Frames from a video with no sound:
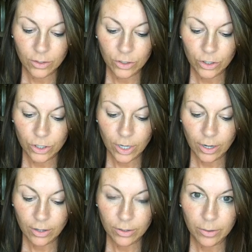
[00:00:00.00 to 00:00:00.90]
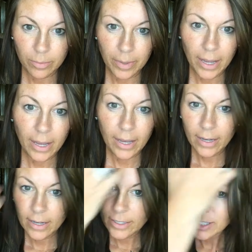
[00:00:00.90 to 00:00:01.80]
Share to a
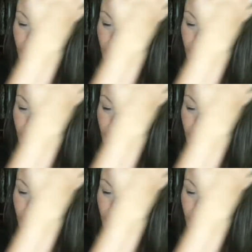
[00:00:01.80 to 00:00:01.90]
page.